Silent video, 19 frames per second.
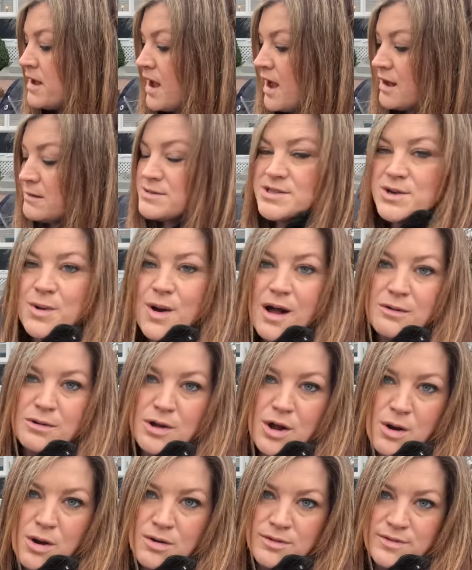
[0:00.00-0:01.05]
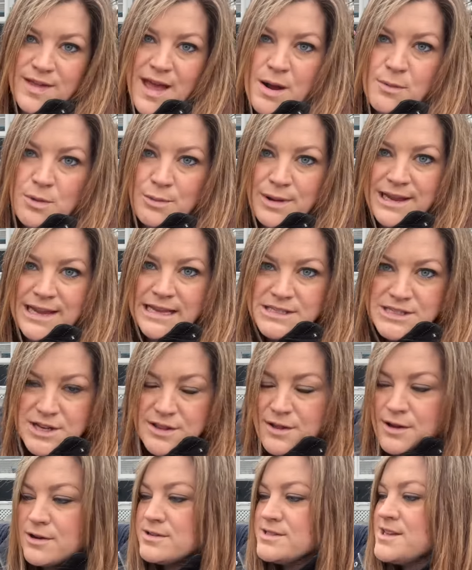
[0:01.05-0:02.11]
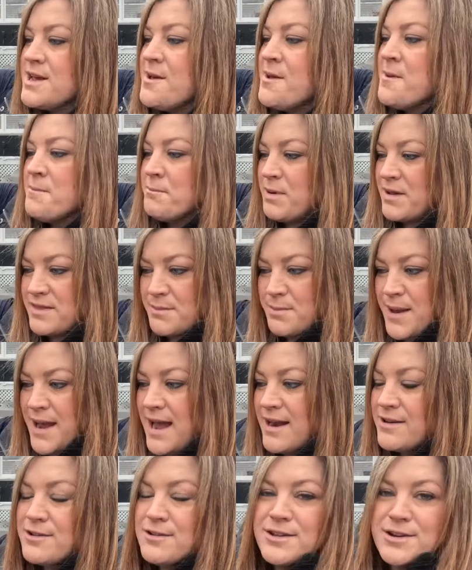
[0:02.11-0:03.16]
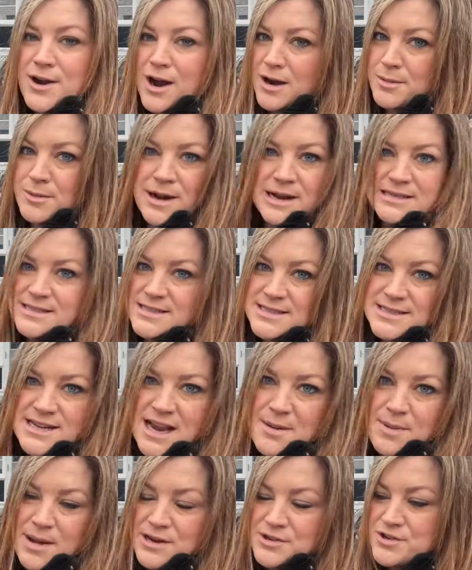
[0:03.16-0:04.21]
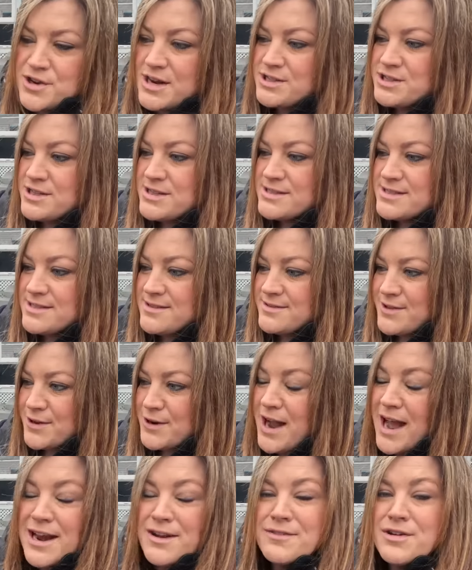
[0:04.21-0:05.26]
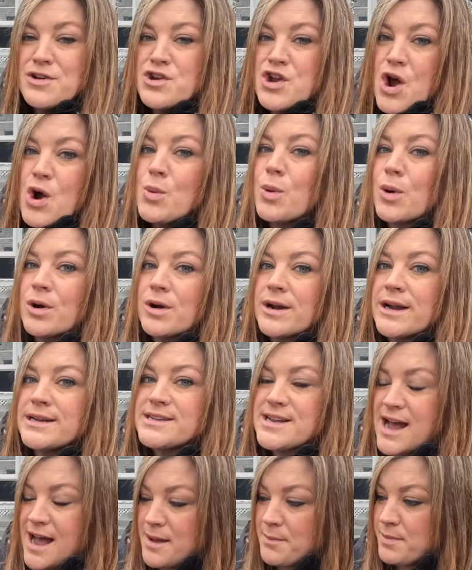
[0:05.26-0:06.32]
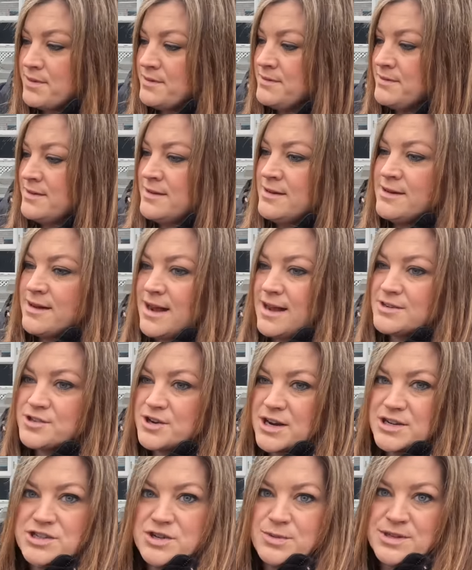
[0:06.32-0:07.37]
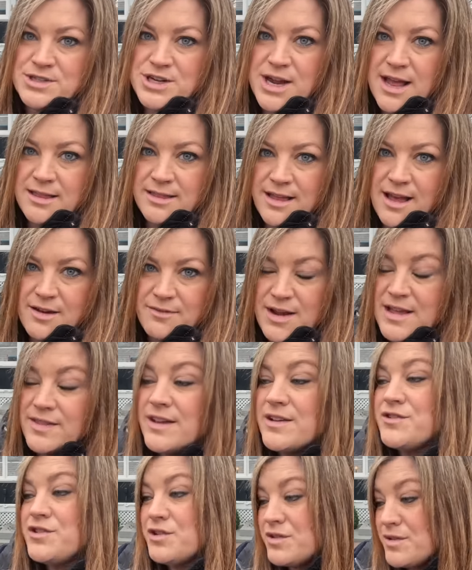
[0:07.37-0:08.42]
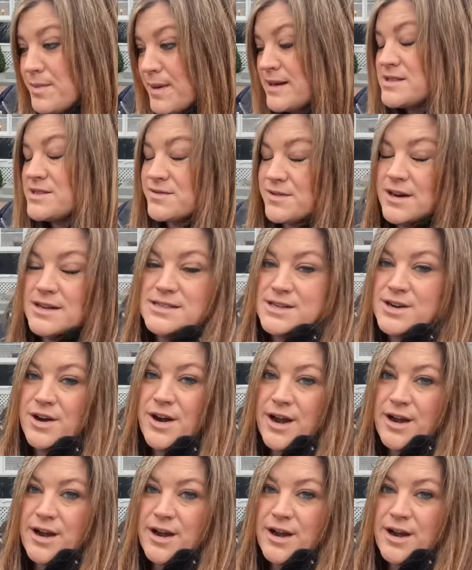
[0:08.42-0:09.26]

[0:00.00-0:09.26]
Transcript: Um, so I'll go over that when we get to those. But the panicle and arborescens type hydrangeas, they're kind of a no worry type hydrangea, which I love, and they do the best for us in our